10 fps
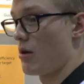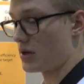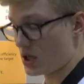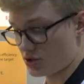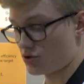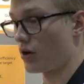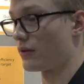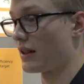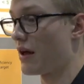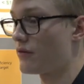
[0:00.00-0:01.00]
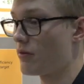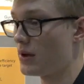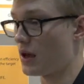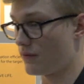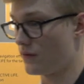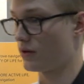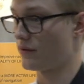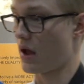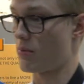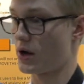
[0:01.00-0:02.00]
because you're on the left of me, I'd feel
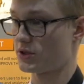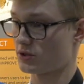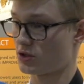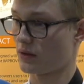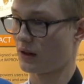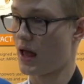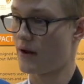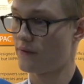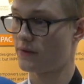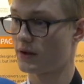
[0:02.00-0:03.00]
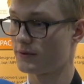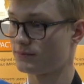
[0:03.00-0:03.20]
the vibrations on the left.